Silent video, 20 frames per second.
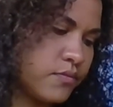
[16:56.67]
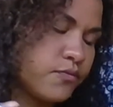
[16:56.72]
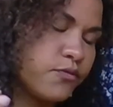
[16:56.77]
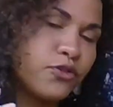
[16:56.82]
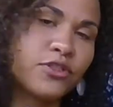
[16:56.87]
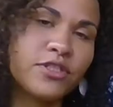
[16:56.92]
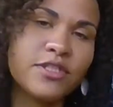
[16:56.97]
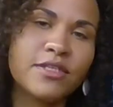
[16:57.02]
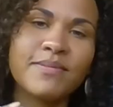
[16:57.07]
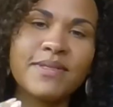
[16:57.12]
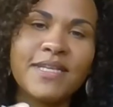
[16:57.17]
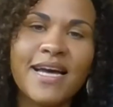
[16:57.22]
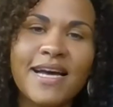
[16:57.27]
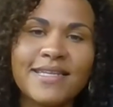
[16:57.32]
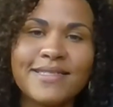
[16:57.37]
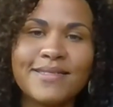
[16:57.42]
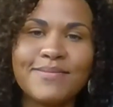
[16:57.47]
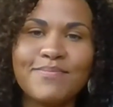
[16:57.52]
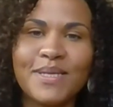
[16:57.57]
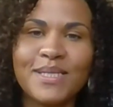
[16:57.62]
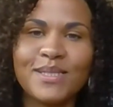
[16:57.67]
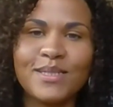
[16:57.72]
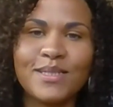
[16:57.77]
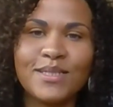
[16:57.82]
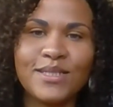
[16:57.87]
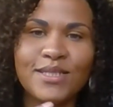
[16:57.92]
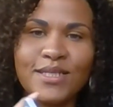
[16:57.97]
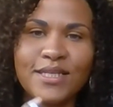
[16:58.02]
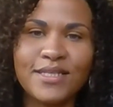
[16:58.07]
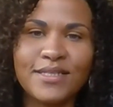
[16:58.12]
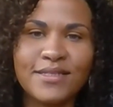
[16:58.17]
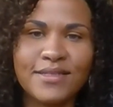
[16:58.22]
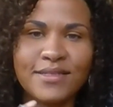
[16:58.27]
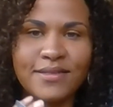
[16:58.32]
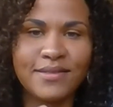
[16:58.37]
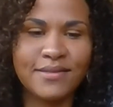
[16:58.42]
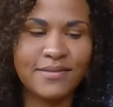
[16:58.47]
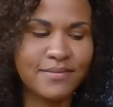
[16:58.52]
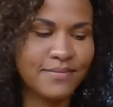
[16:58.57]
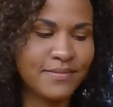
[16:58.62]
For some last messages.
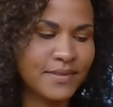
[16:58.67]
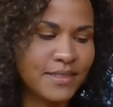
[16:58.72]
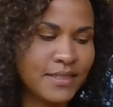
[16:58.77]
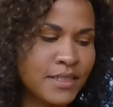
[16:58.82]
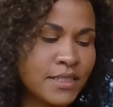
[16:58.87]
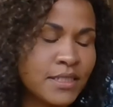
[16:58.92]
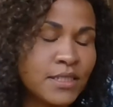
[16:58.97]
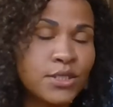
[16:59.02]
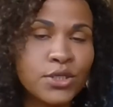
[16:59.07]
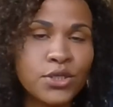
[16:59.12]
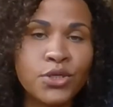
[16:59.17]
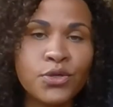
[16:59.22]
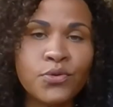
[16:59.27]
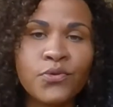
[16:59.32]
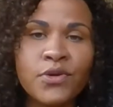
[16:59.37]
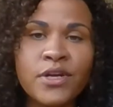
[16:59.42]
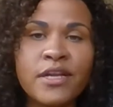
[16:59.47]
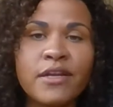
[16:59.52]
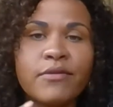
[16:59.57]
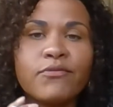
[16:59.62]
This is a good read.